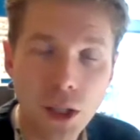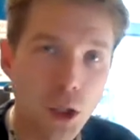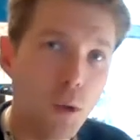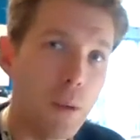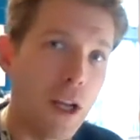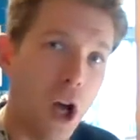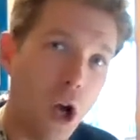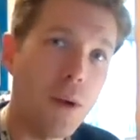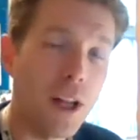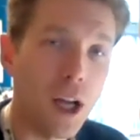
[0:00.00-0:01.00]
You will be
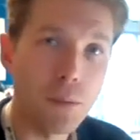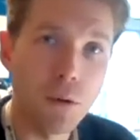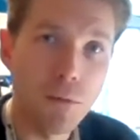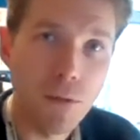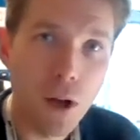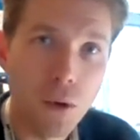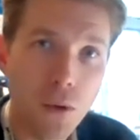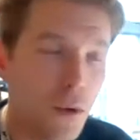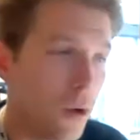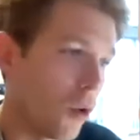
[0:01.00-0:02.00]
opening up your
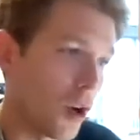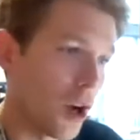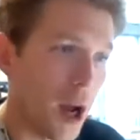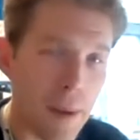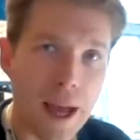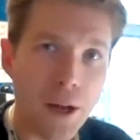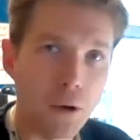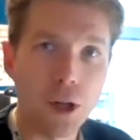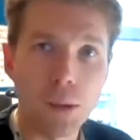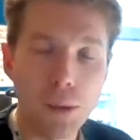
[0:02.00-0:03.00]
phone or an iPad
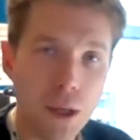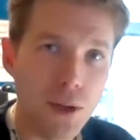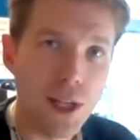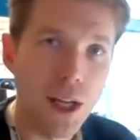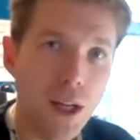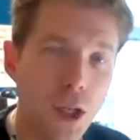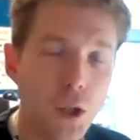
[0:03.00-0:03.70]
or a computer.